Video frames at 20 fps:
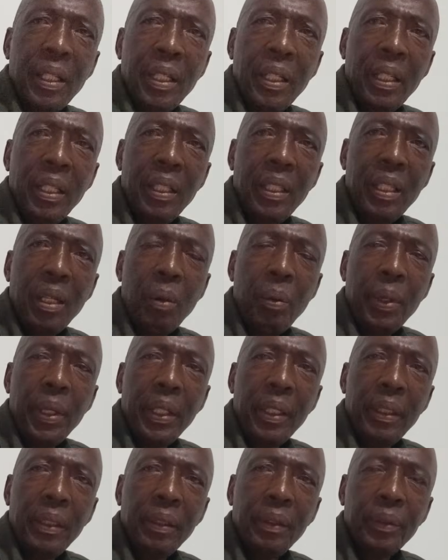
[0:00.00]
in the
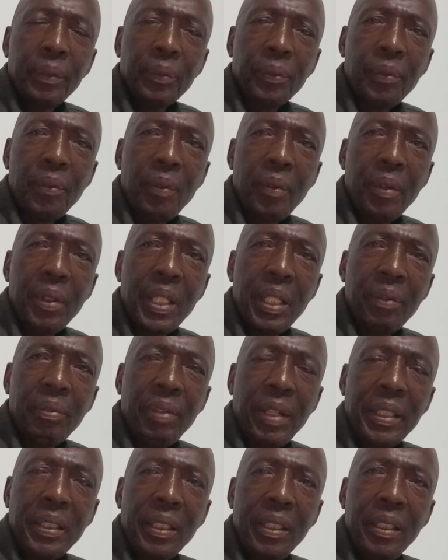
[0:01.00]
way the
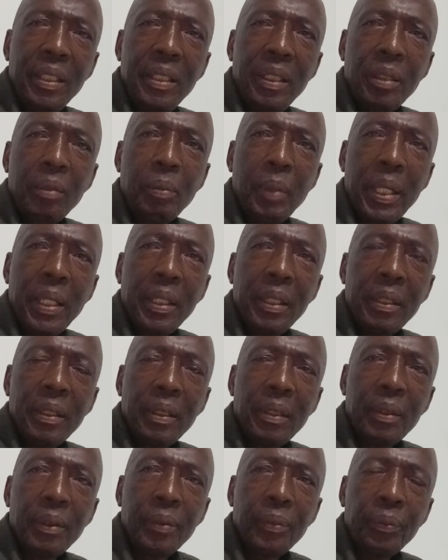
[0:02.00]
facility is managed,
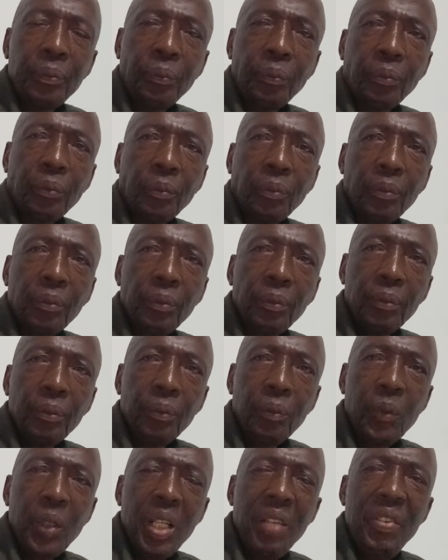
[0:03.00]

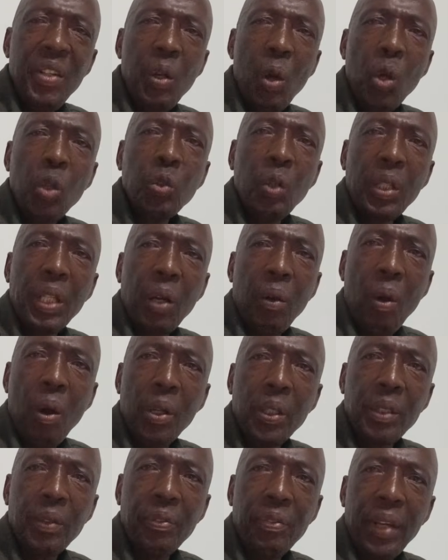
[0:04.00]
given also the
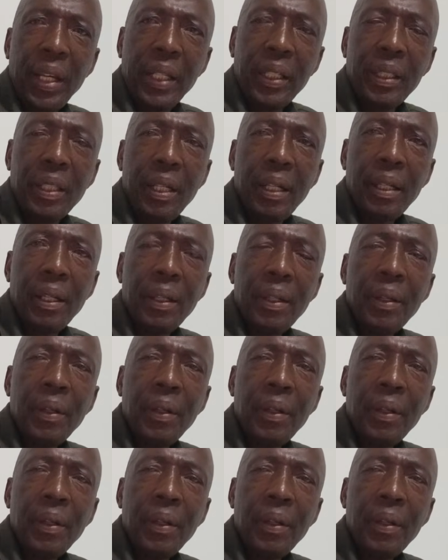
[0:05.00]
cost factor